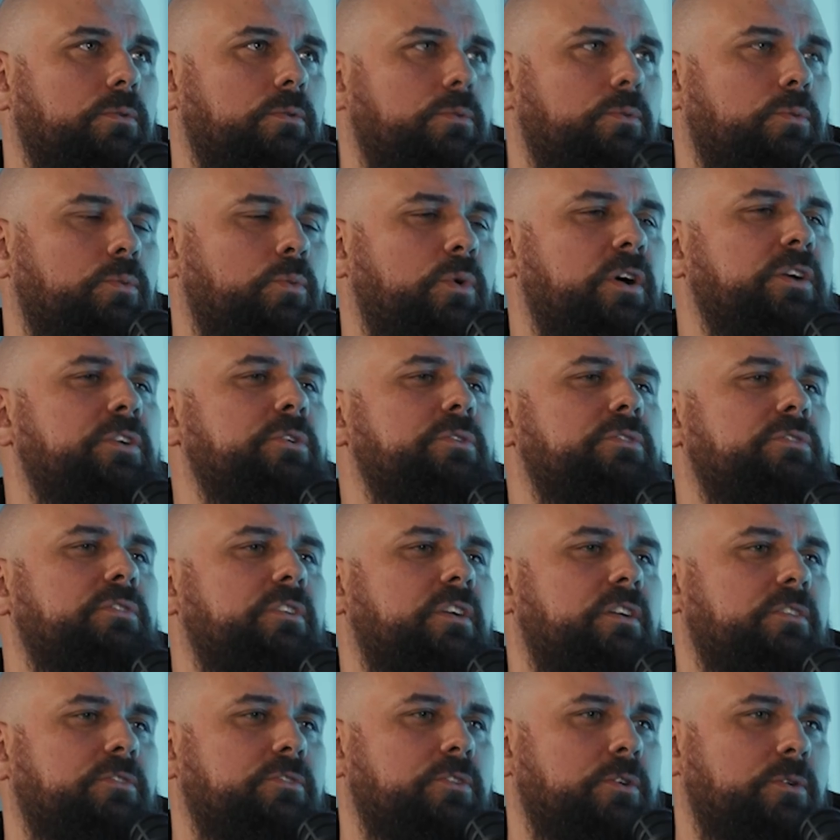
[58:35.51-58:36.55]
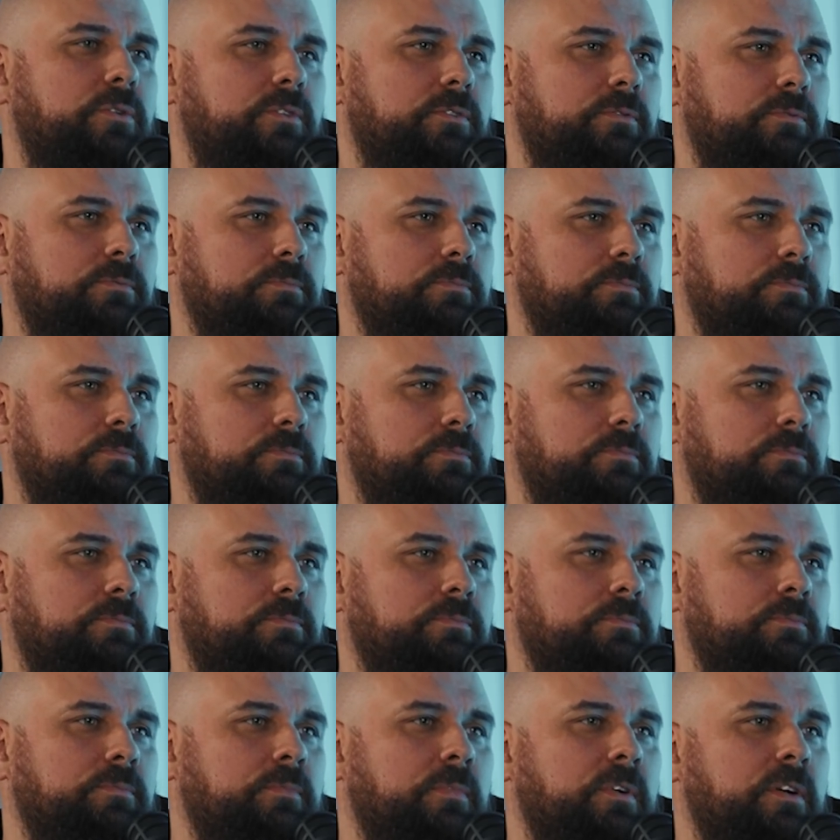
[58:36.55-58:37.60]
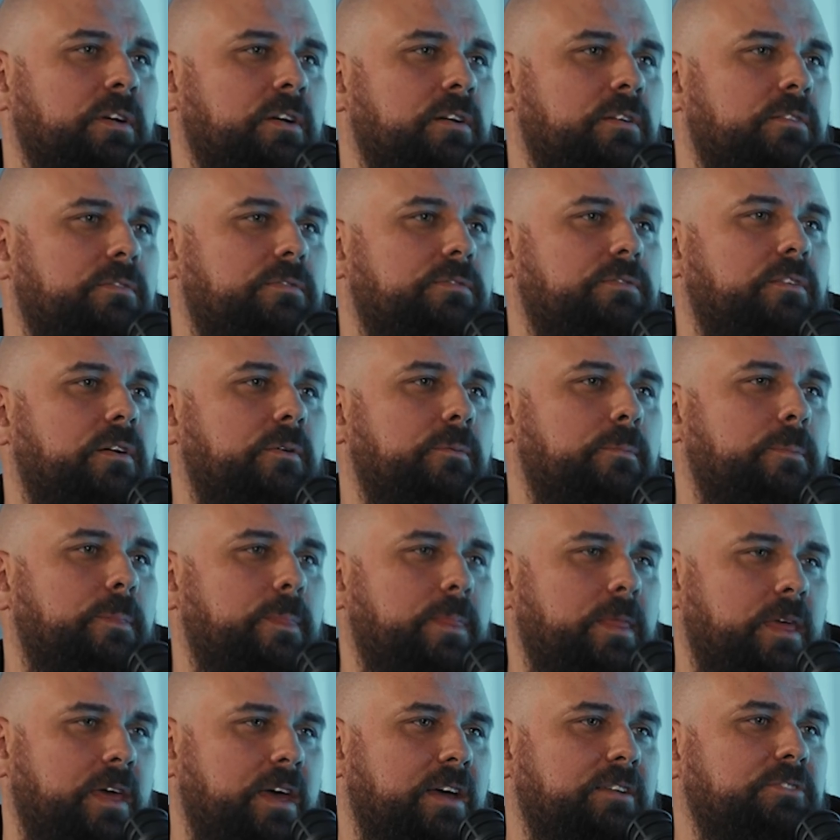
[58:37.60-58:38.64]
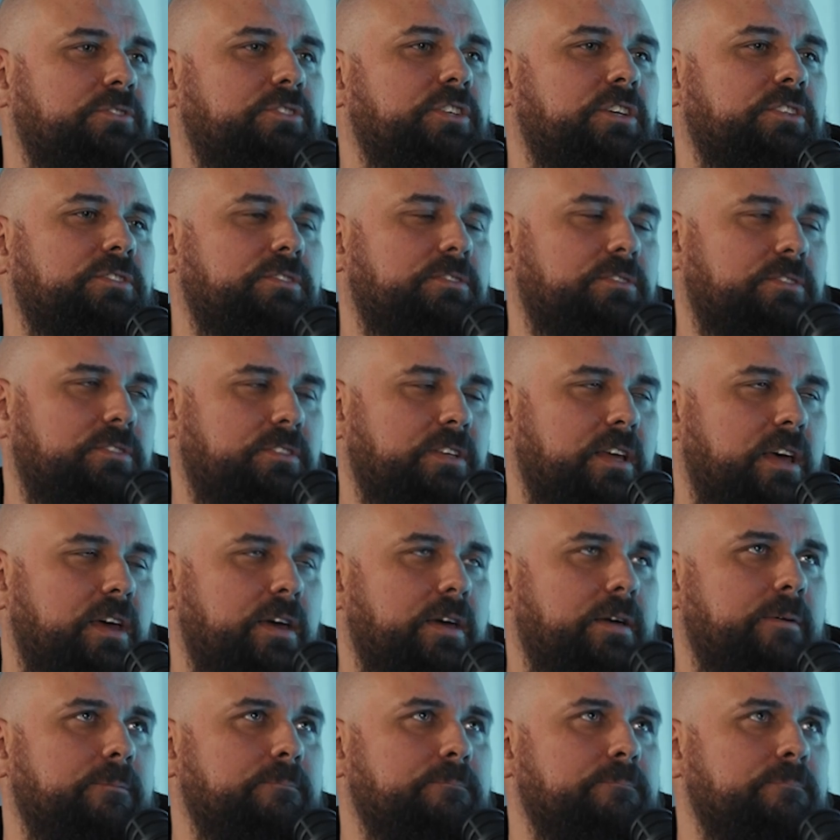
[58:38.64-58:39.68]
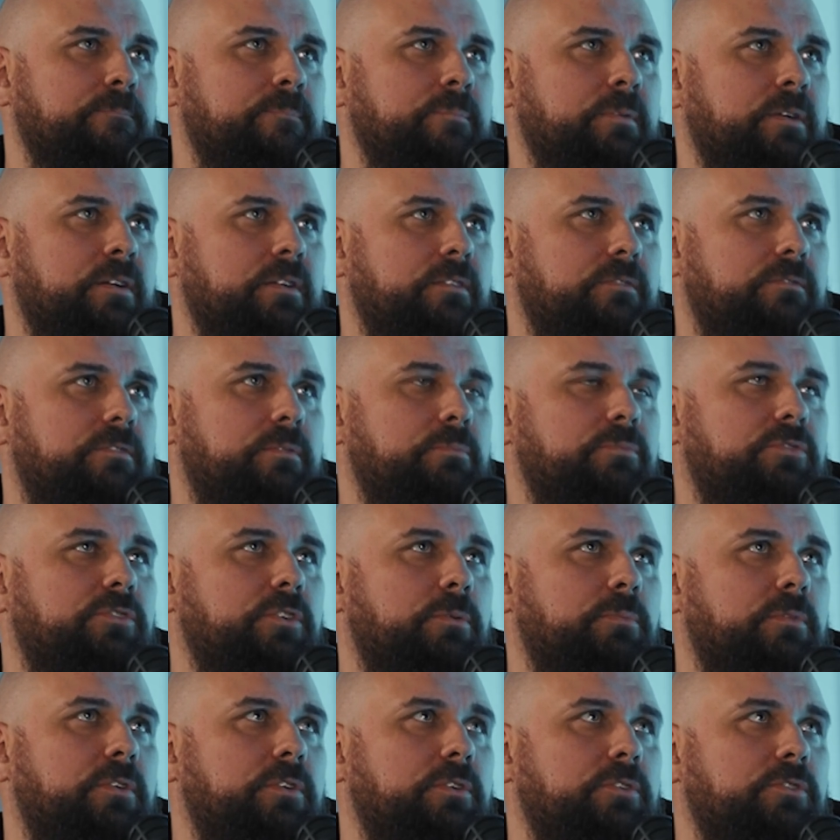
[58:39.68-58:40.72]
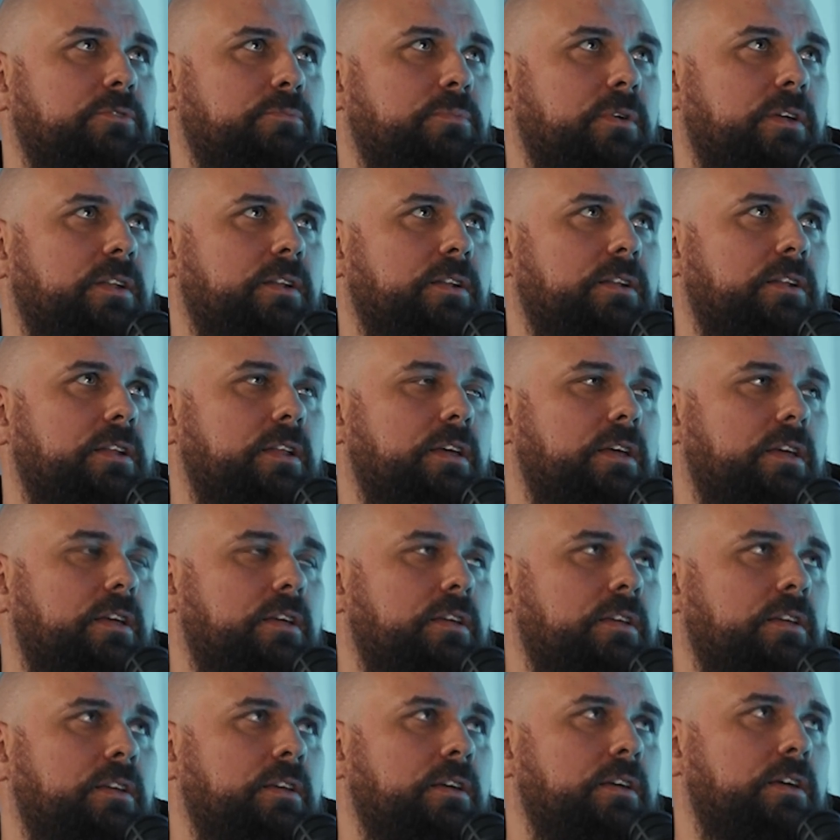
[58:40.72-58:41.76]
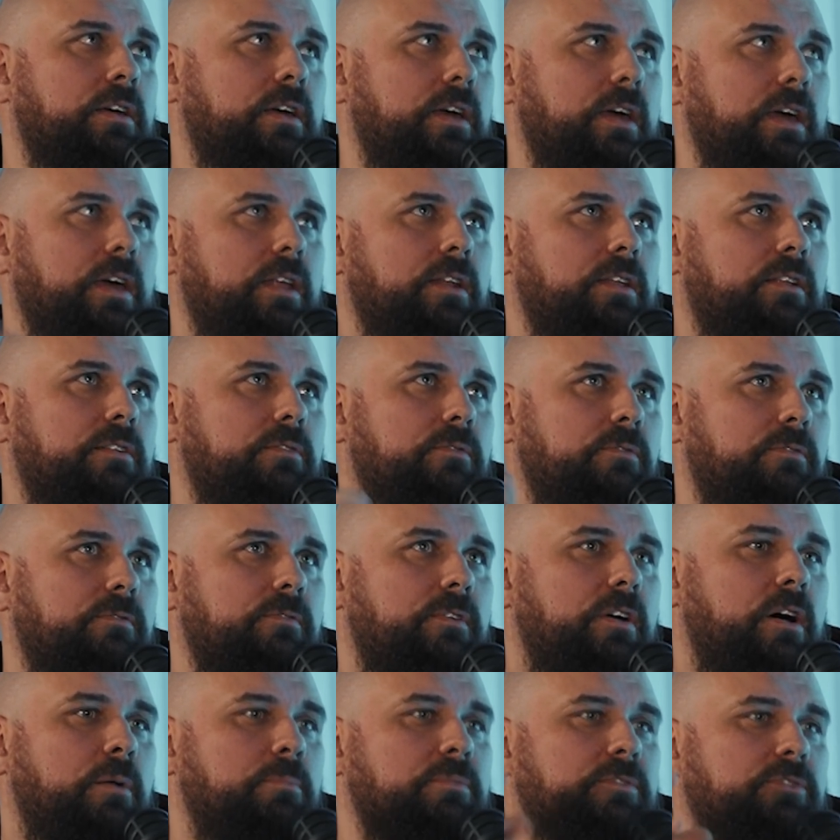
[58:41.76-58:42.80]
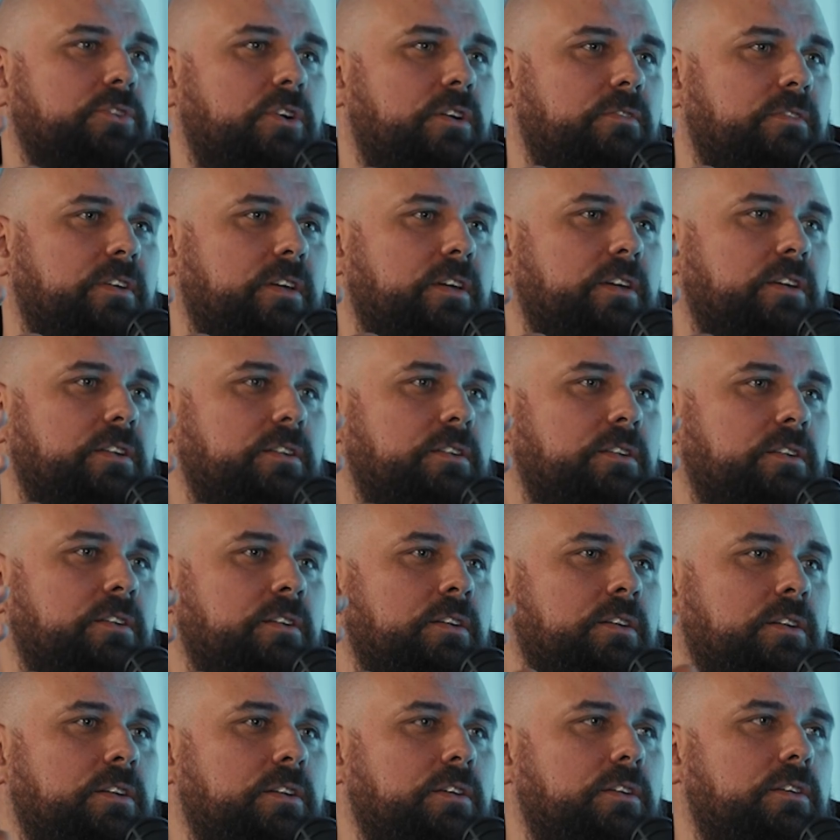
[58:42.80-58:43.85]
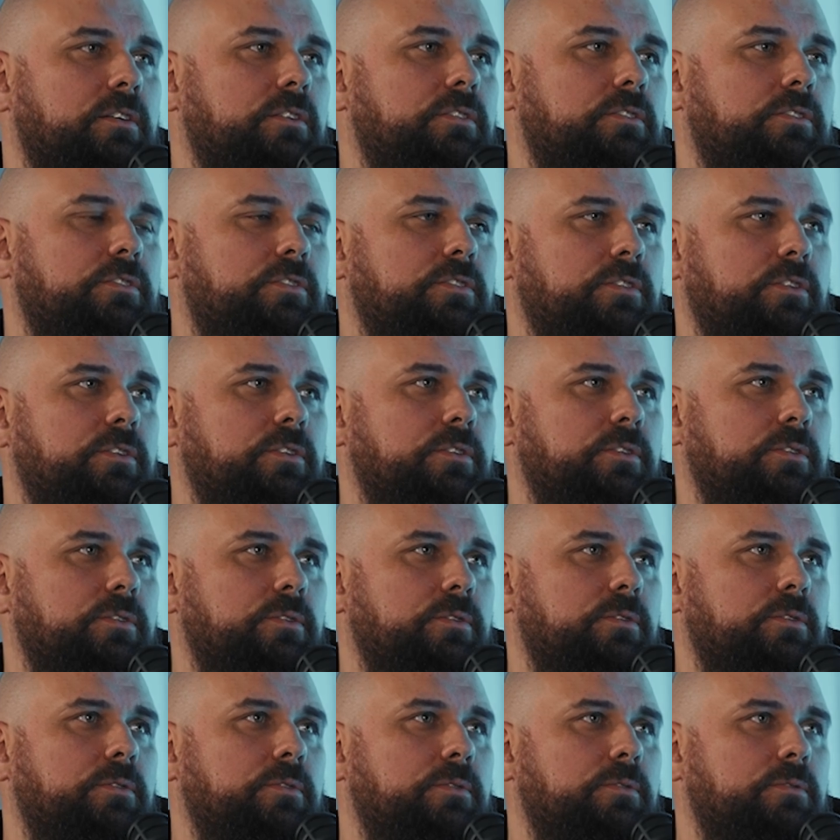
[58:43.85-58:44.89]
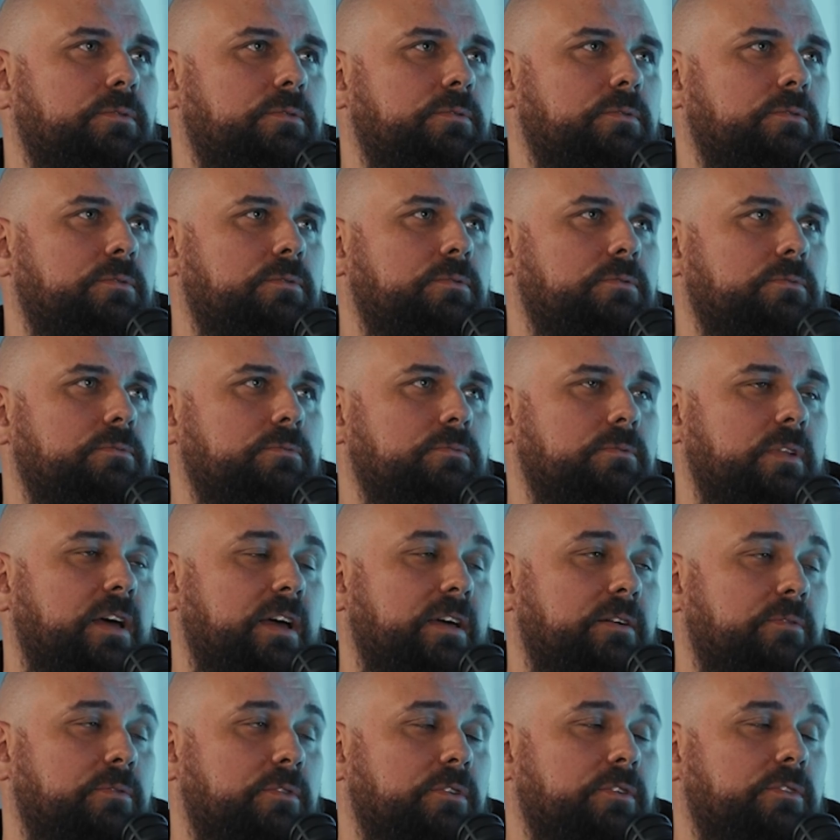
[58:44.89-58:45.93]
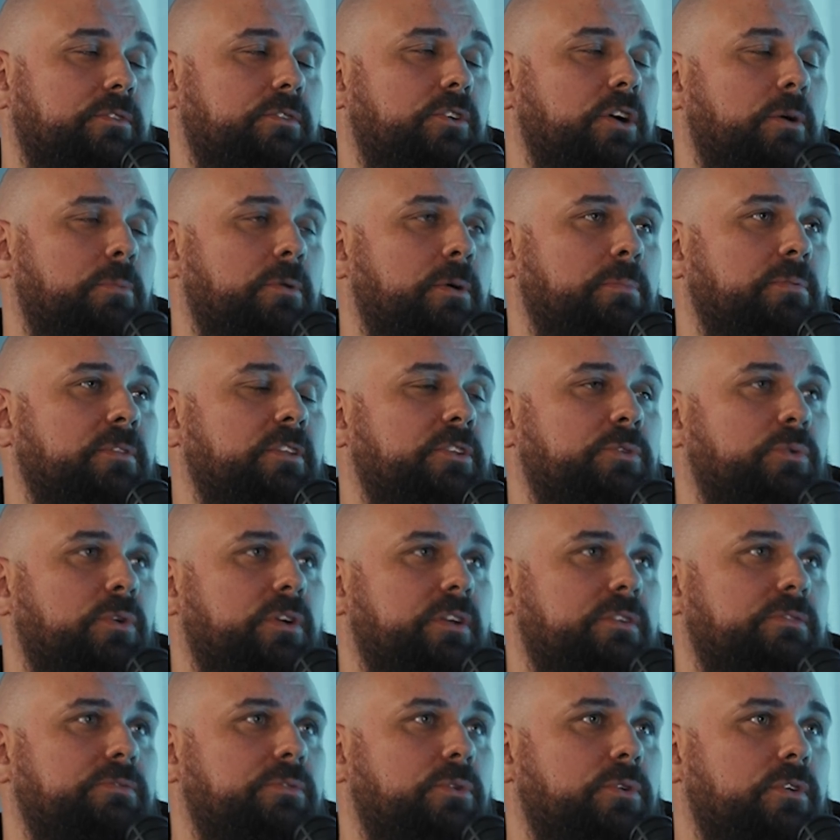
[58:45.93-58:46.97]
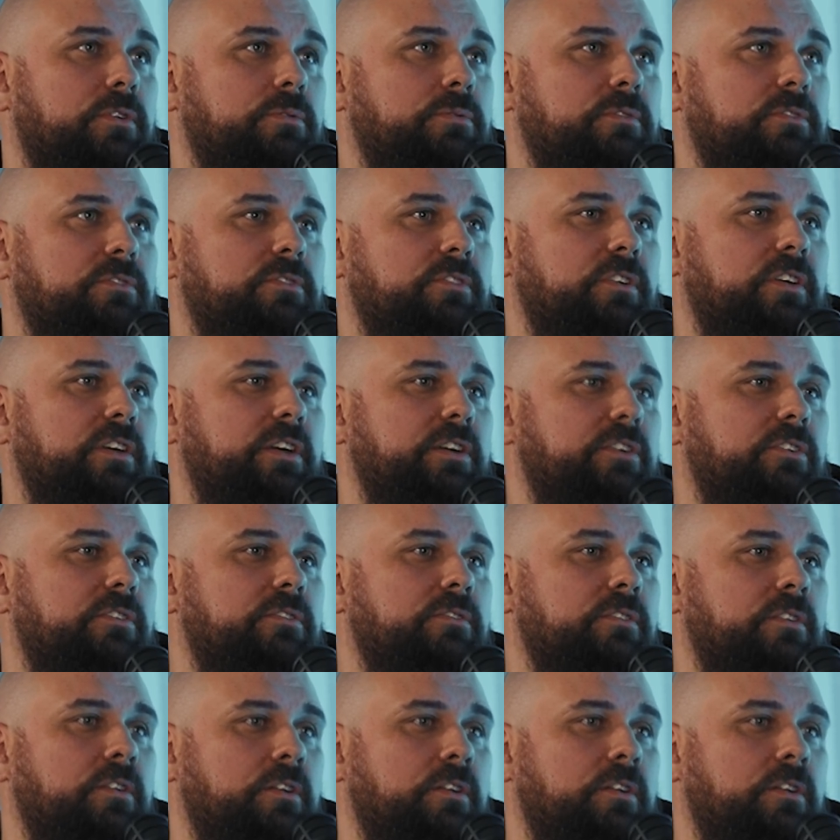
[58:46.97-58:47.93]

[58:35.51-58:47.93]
Where do you see us going? Westside? Yeah, just say from someone who's been in it, observing it, to like we're coming up on the 24th, which is a year